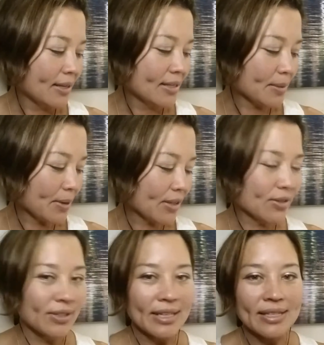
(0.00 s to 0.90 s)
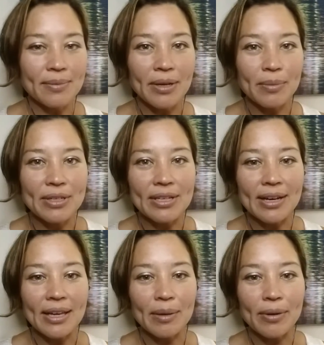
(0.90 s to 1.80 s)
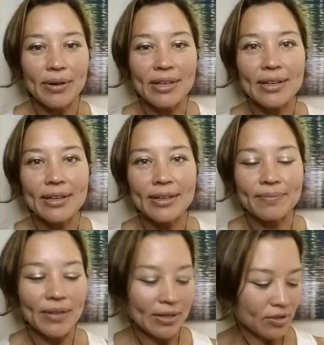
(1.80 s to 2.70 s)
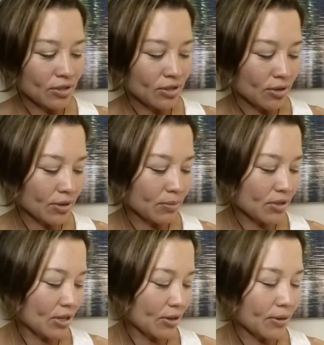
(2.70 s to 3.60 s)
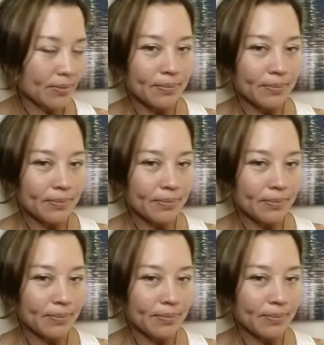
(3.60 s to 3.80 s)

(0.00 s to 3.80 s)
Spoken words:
Some other things I'm going to be talking about here, and I'll just show them to you.